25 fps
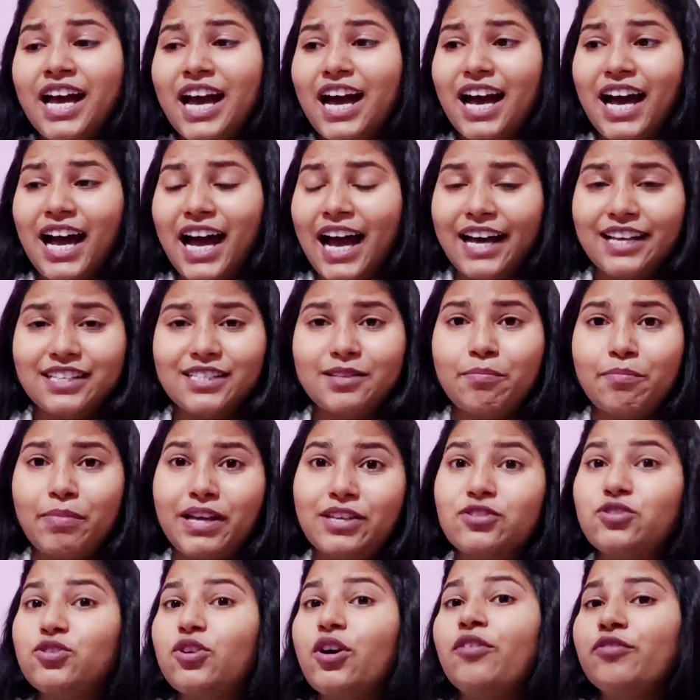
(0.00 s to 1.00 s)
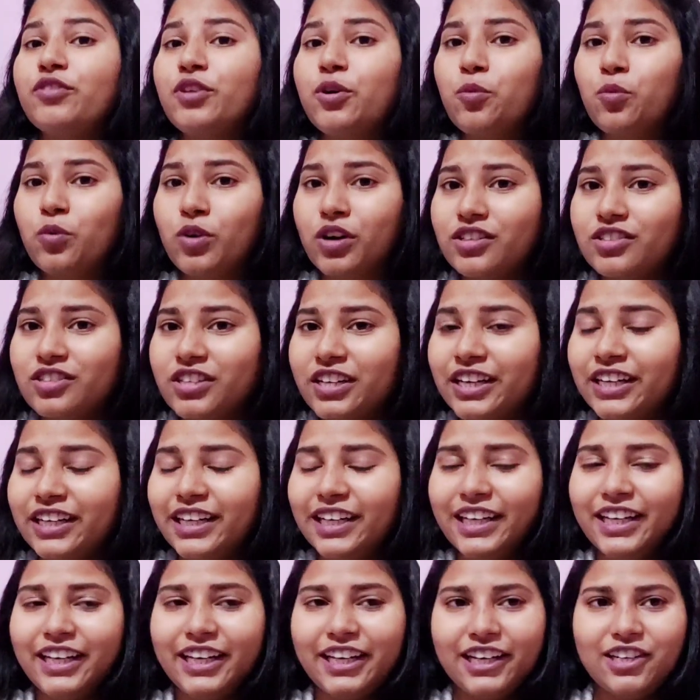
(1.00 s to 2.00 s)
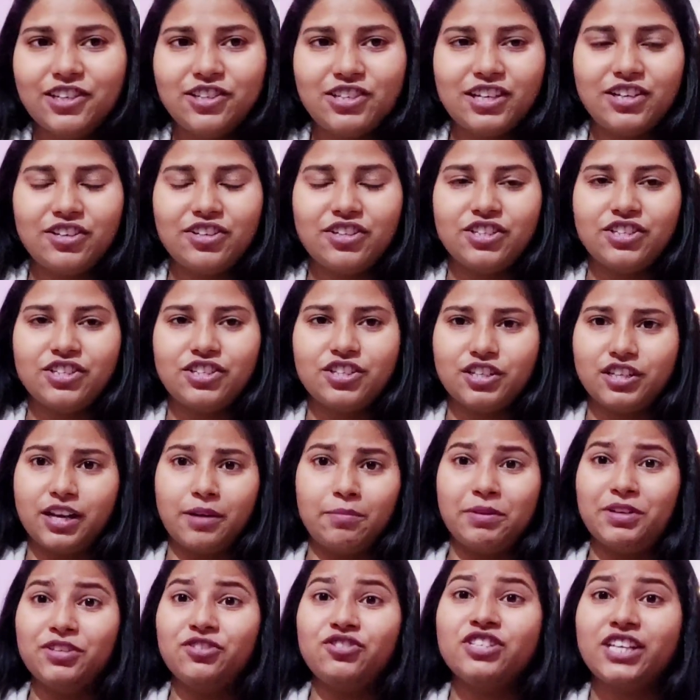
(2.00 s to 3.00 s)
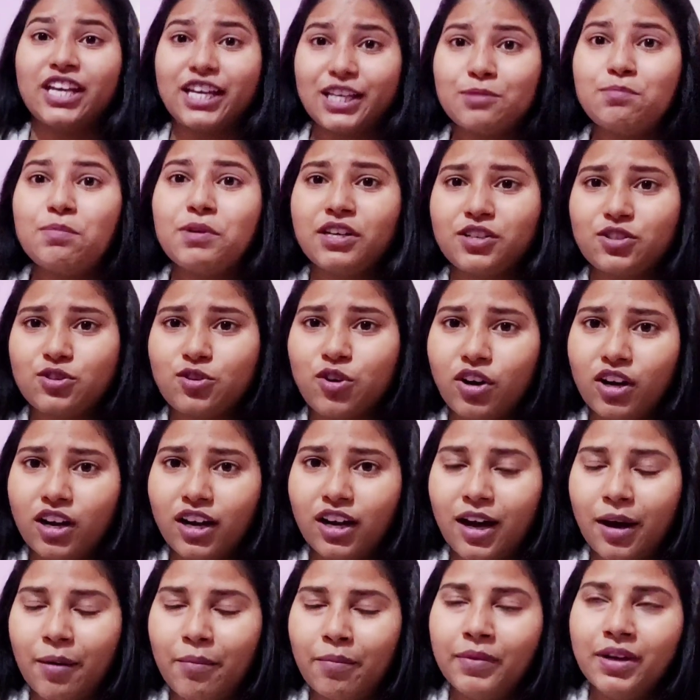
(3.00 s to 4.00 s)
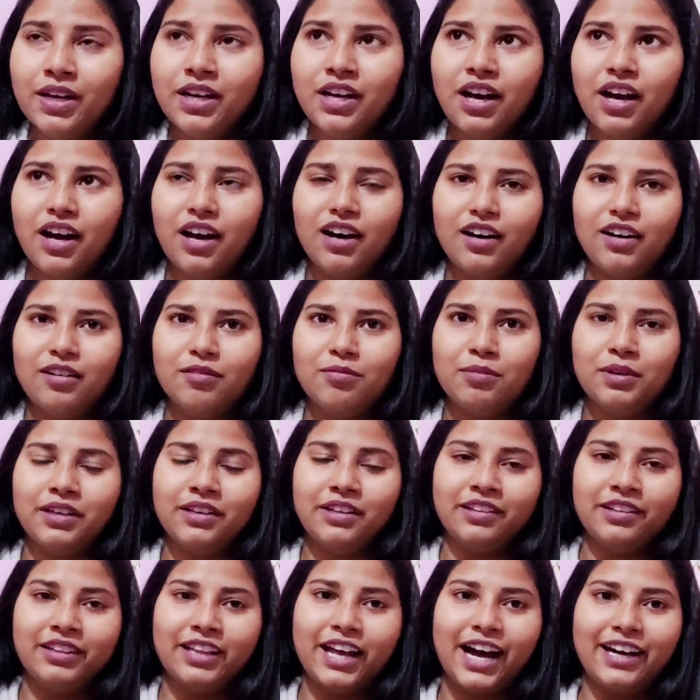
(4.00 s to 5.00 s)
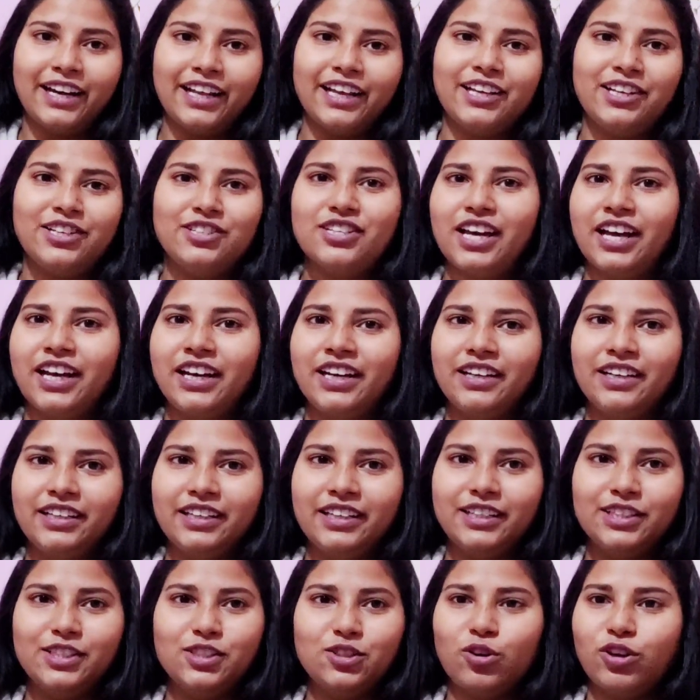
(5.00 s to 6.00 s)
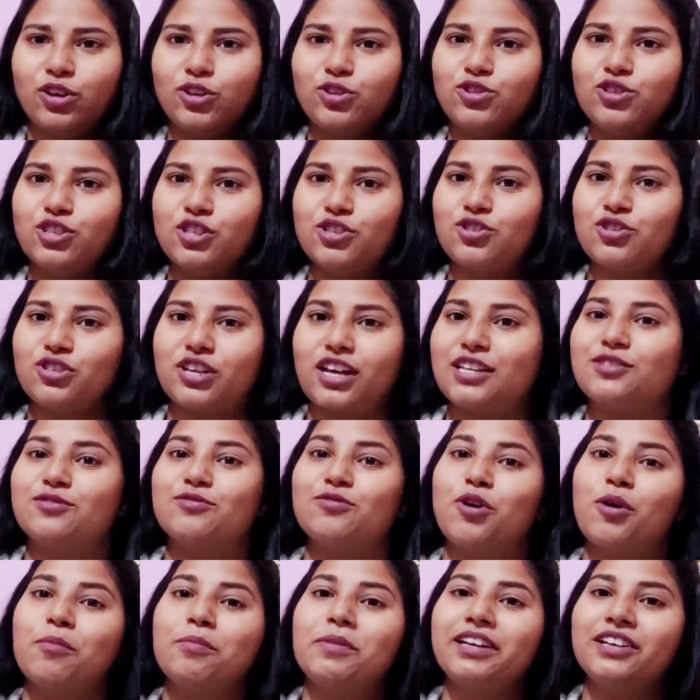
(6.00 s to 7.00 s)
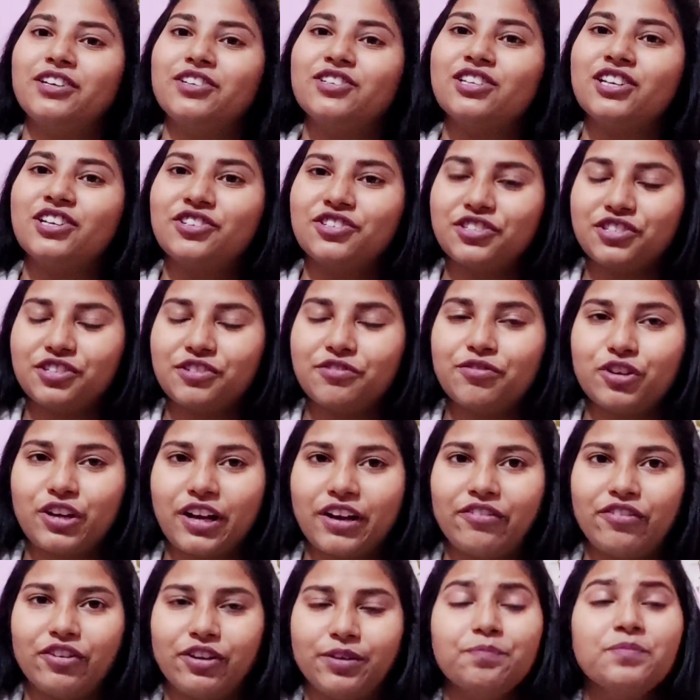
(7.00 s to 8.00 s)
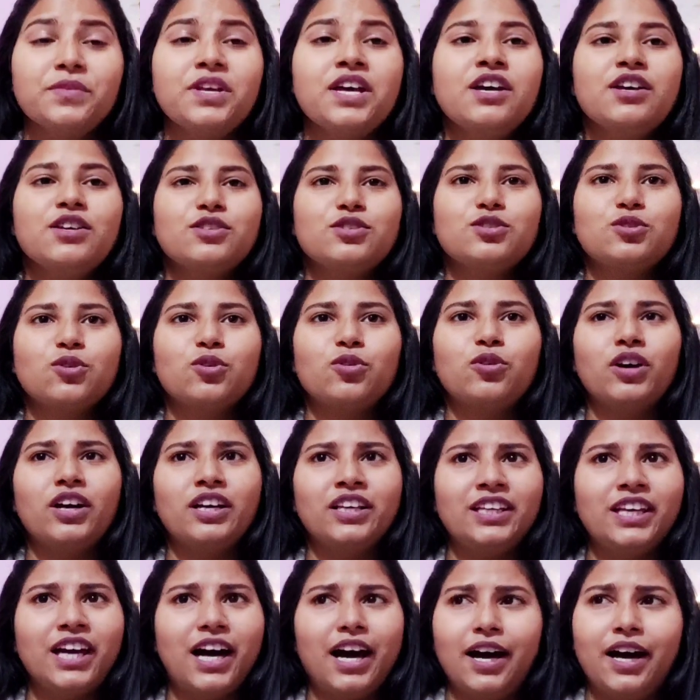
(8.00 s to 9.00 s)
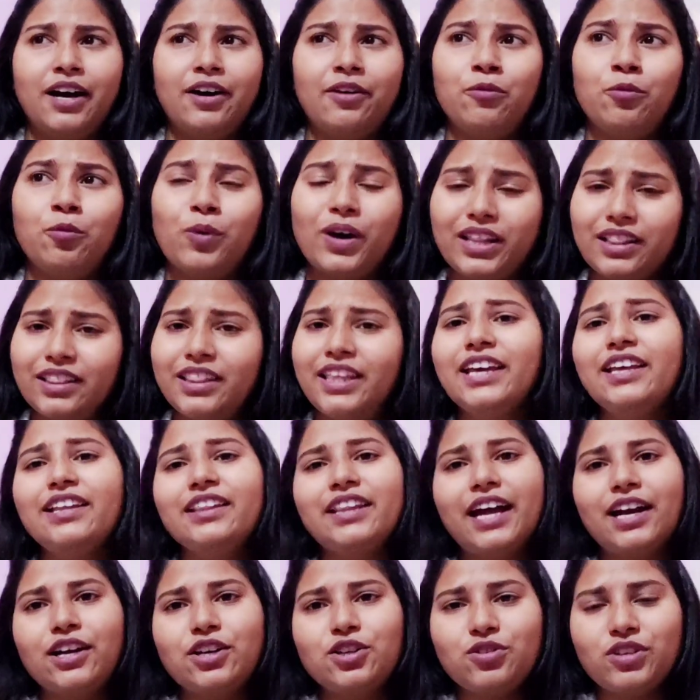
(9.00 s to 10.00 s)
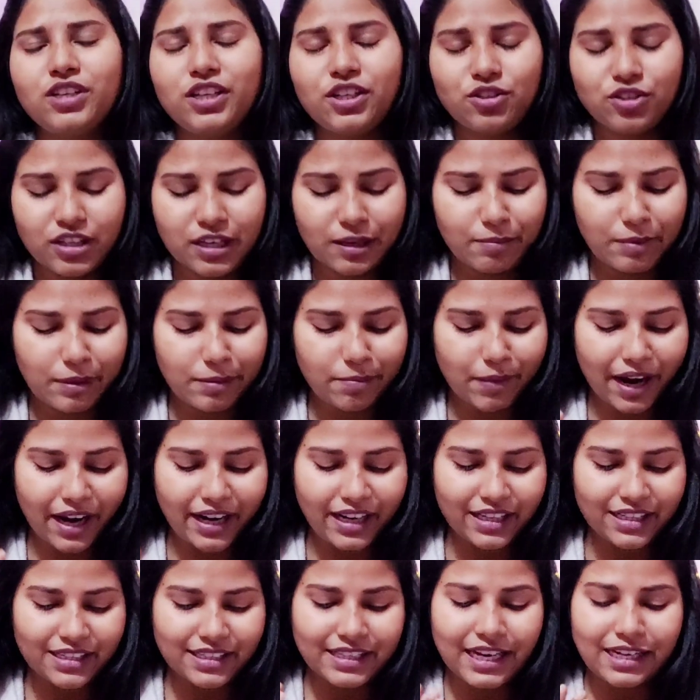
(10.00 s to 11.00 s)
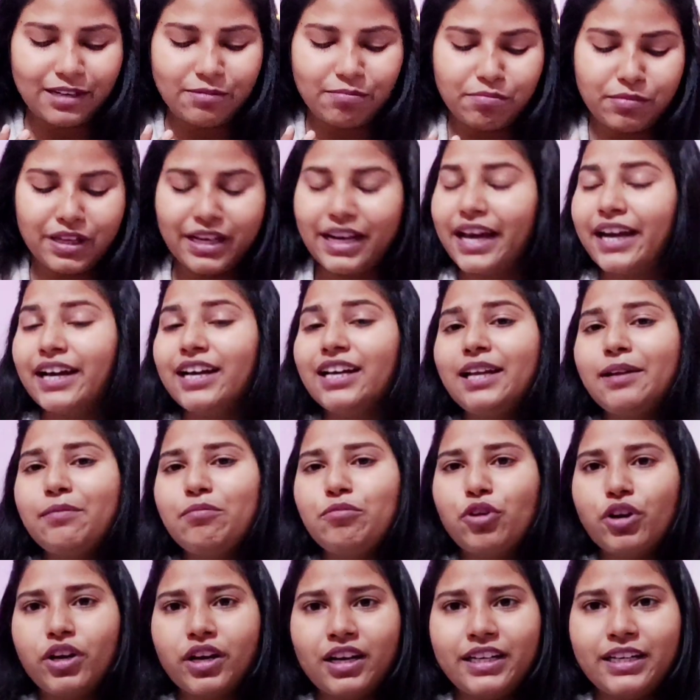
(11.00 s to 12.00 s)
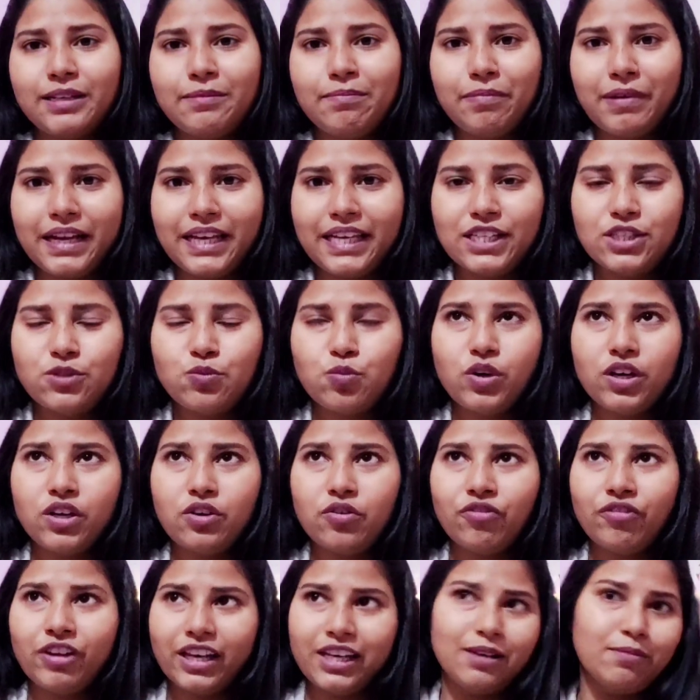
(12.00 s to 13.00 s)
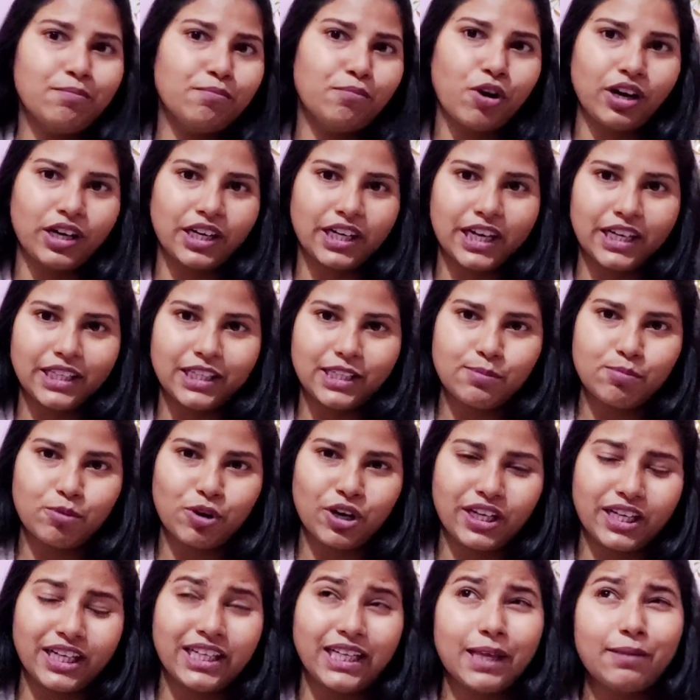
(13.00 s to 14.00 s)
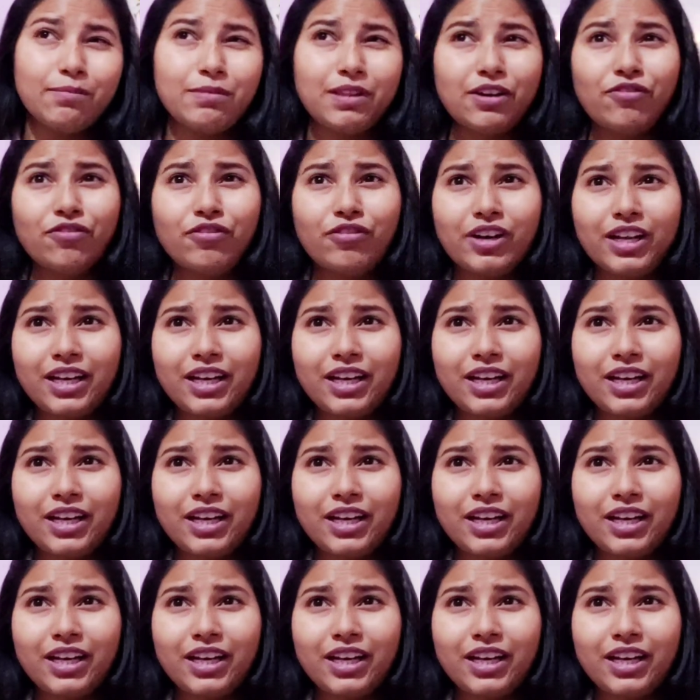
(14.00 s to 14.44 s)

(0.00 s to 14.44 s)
has the best of the works written in English literature. I mean, Shakespeare is gonna come in that age, and he's going to just transform English literature forever. So yeah, one thing that you need to keep in mind is that miracle and morality plays were very important at this point in time. They